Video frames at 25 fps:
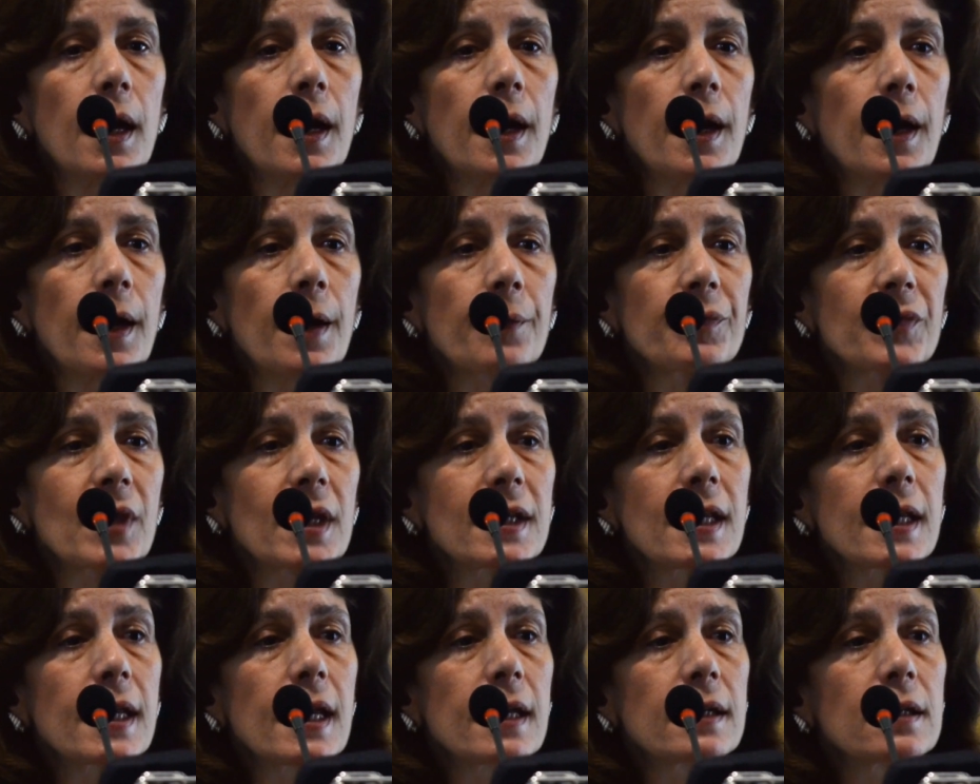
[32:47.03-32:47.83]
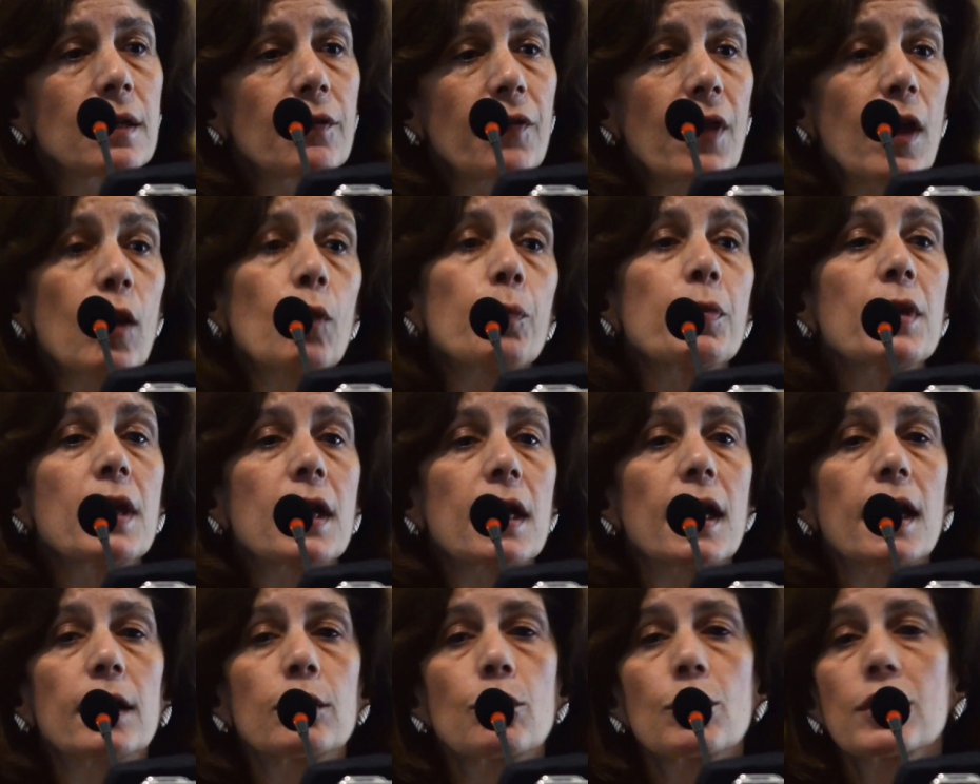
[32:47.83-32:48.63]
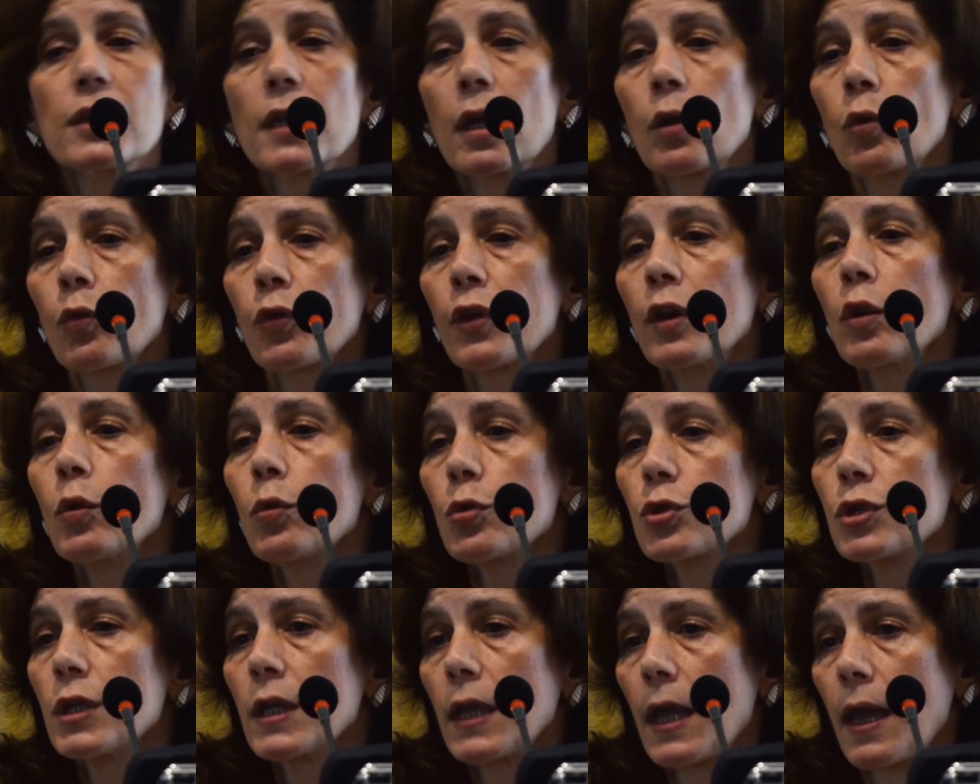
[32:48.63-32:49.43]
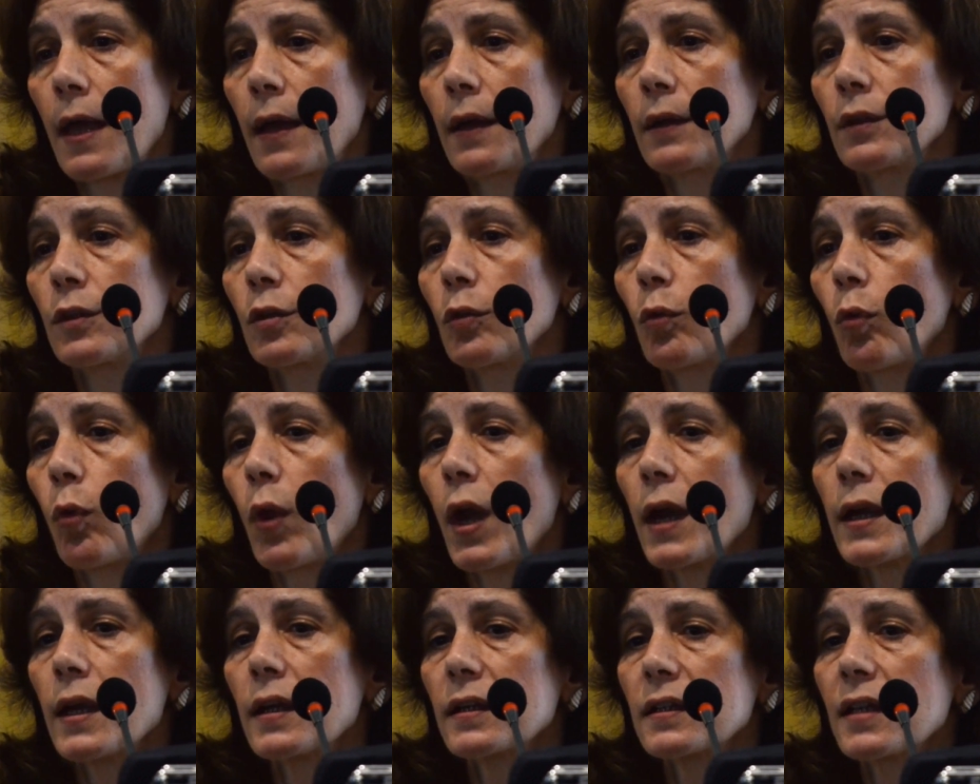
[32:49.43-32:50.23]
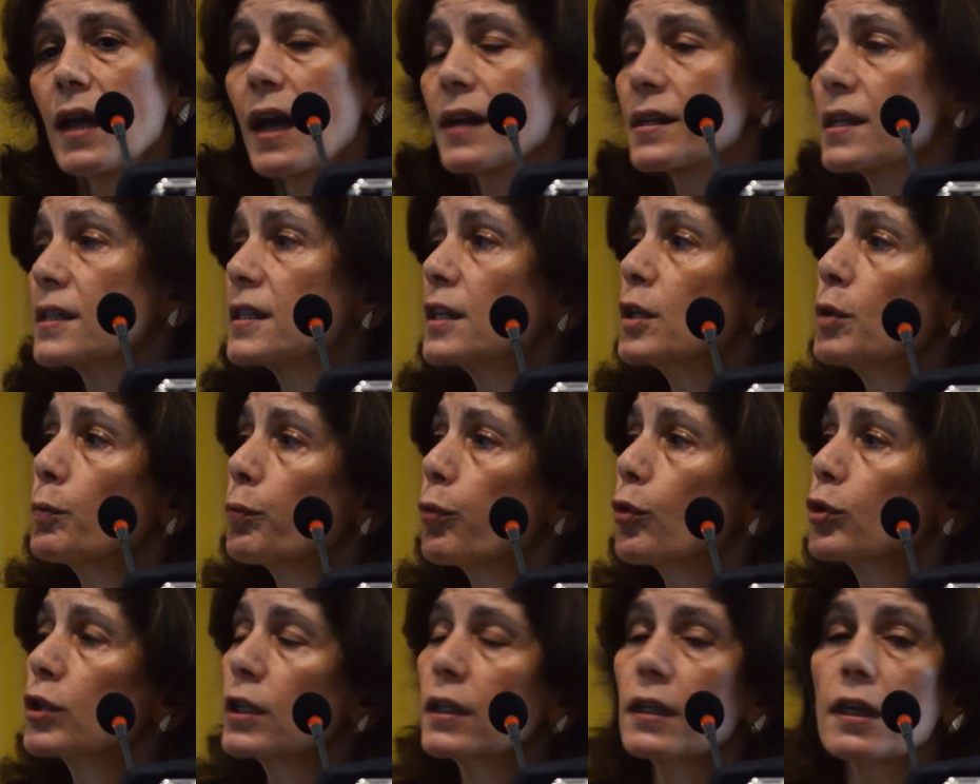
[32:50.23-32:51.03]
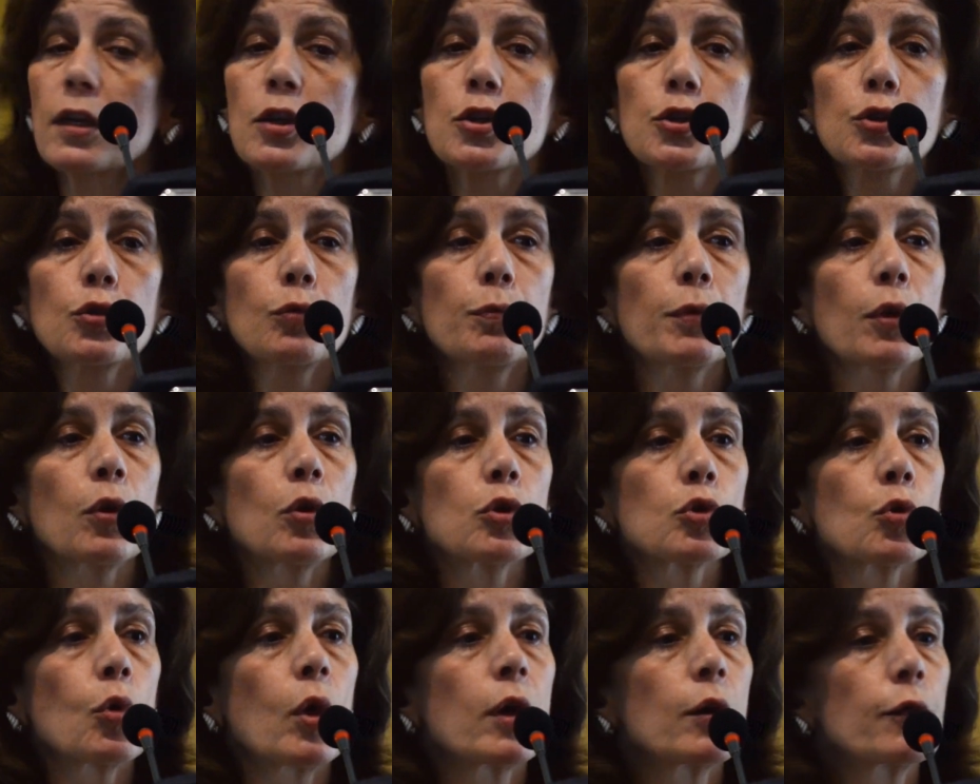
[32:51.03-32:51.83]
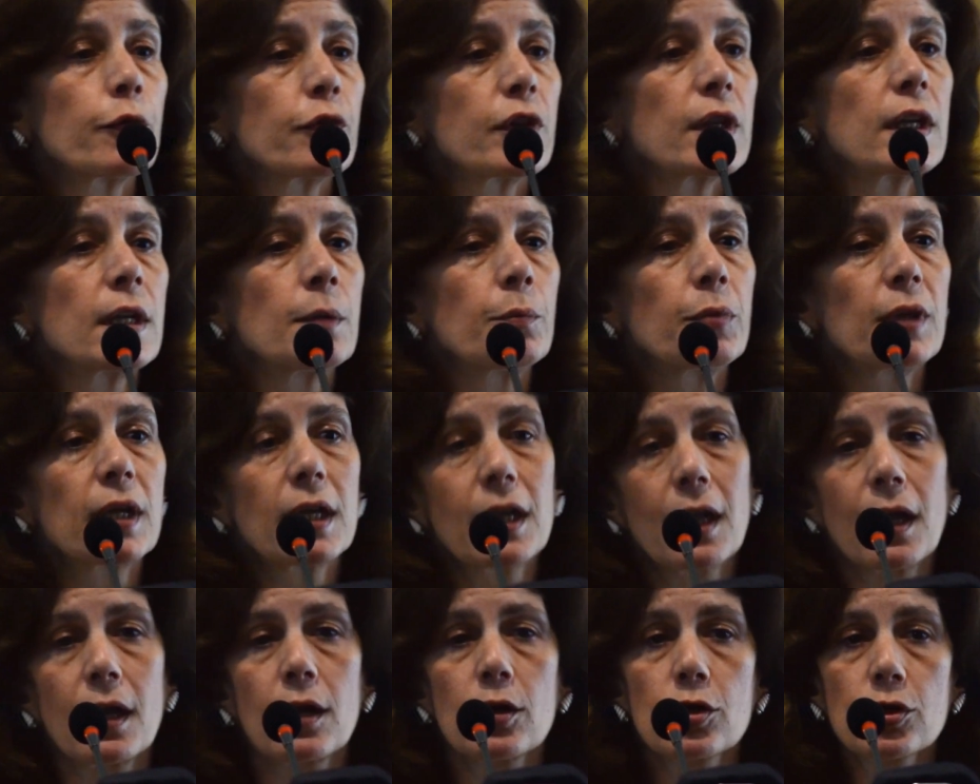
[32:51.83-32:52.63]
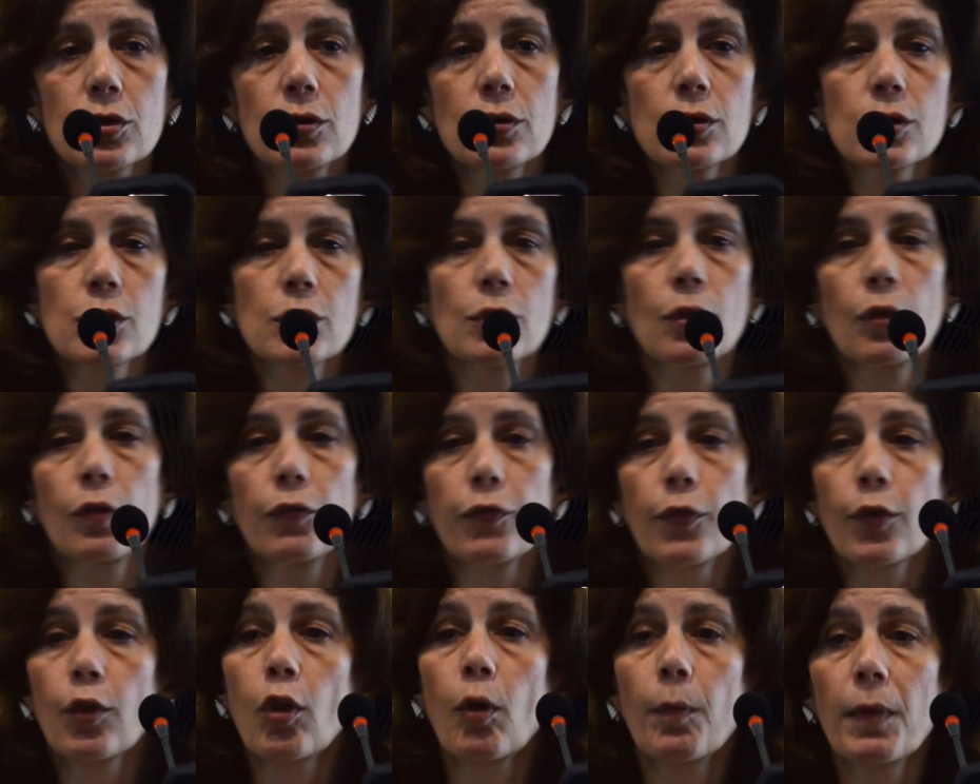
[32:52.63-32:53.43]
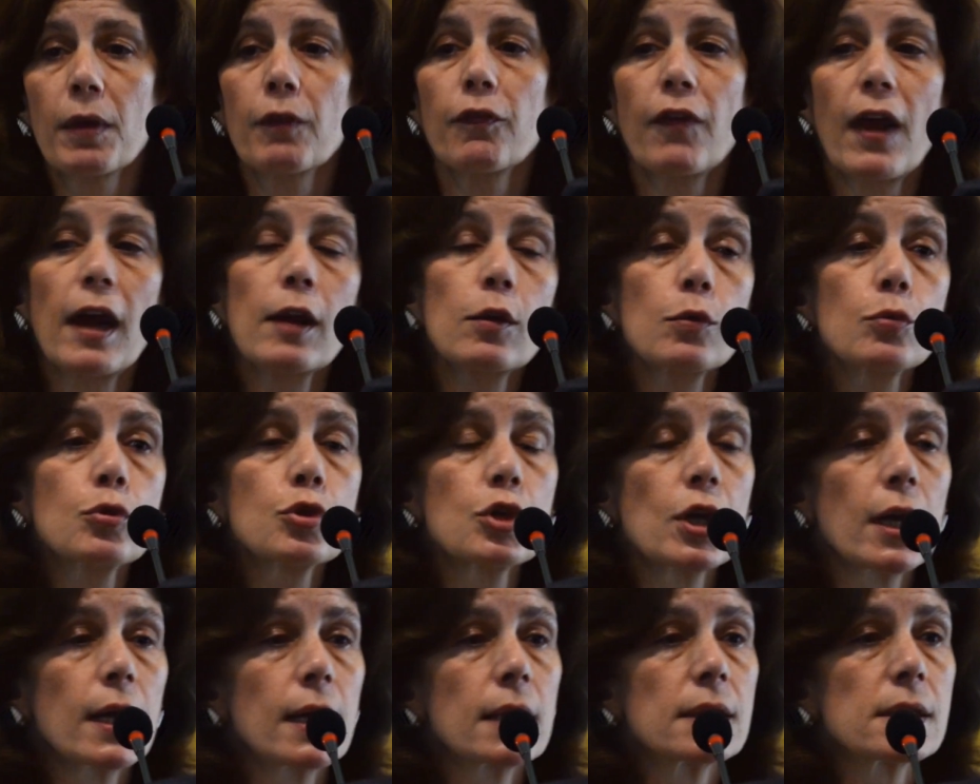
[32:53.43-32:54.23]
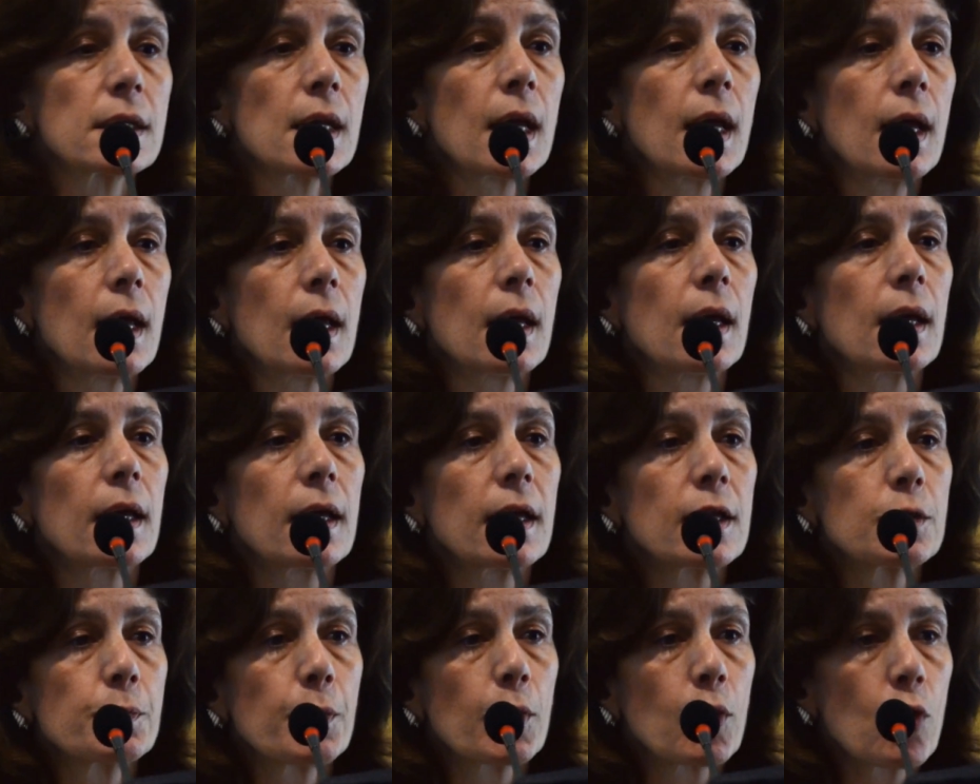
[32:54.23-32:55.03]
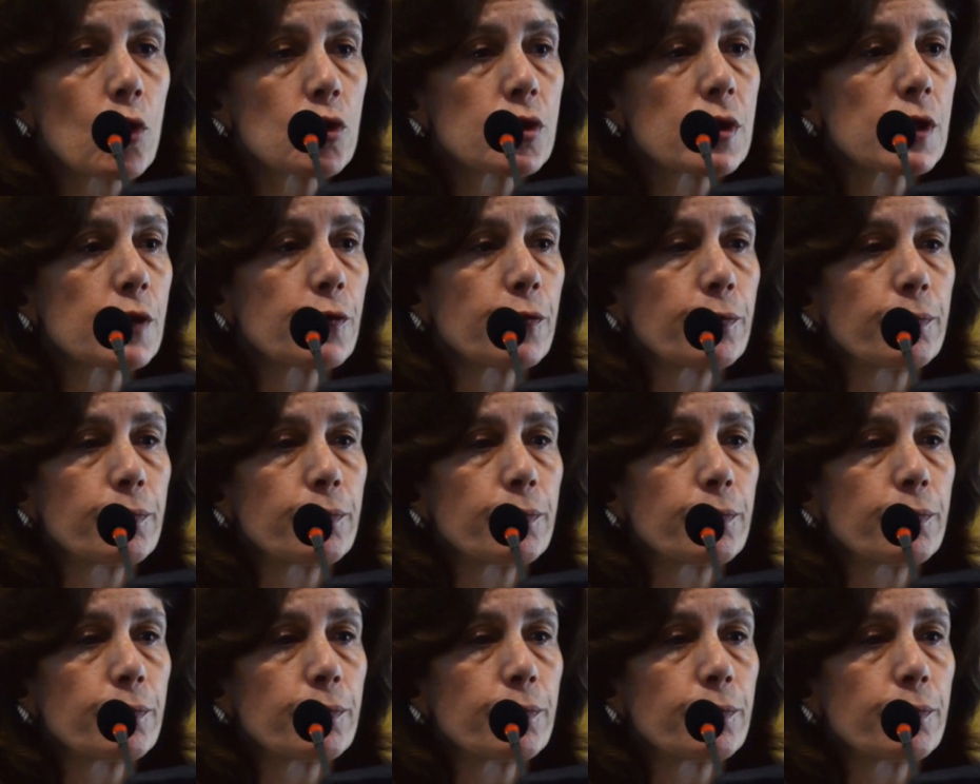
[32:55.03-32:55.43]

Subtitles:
And again, developing countries are on the losing end. Why are taxes an important issue? Because one of the implications of global value chains is because